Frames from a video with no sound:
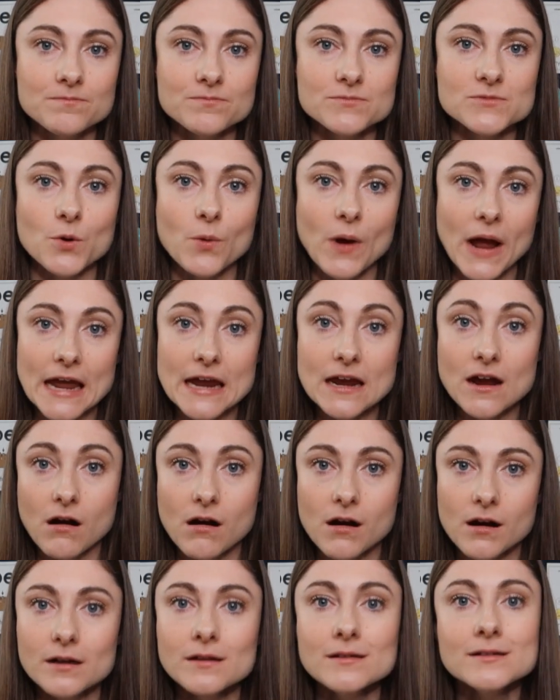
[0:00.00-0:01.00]
So
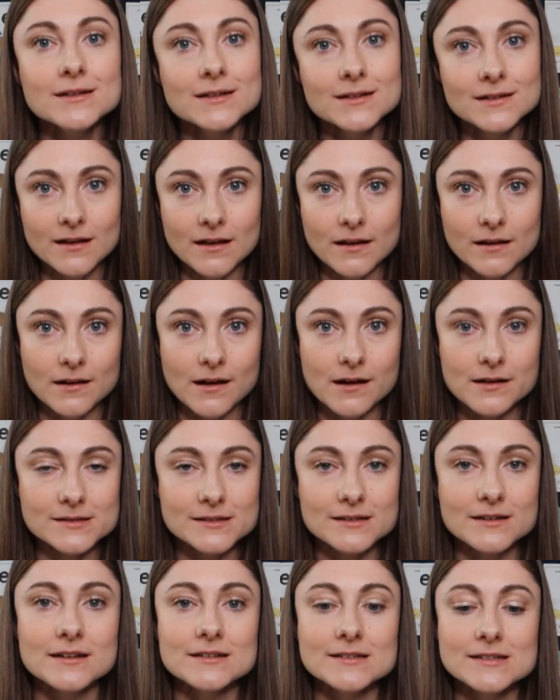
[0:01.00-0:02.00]
AR, a
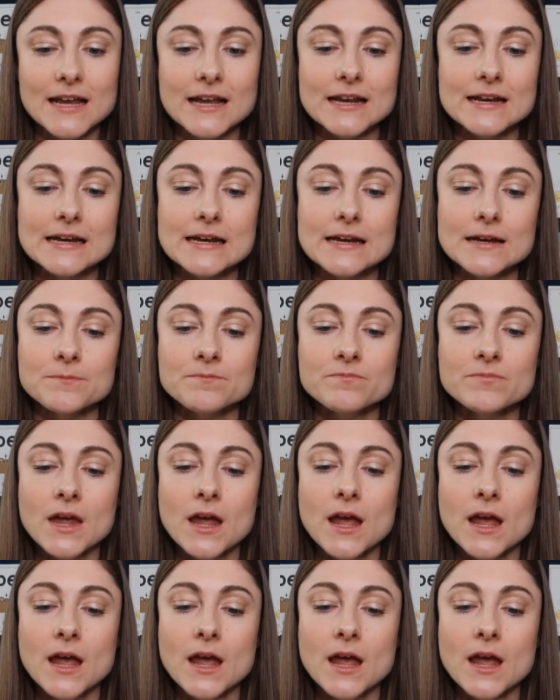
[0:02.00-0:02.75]
consonant, and E.